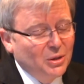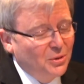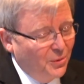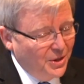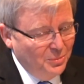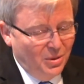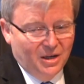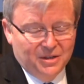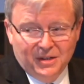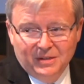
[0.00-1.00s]
Well, the Green
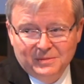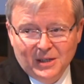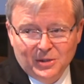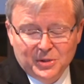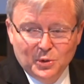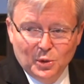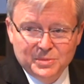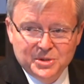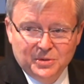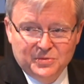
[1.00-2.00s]
Party, they like to call
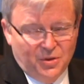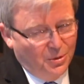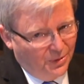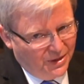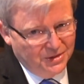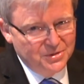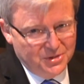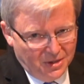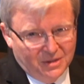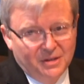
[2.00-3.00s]
themselves the
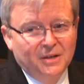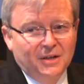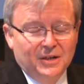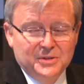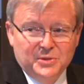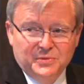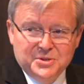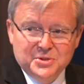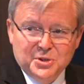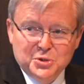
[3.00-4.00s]
Greens, as if
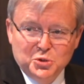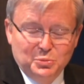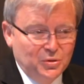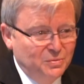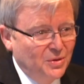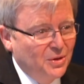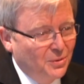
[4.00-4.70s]
it's a social movement.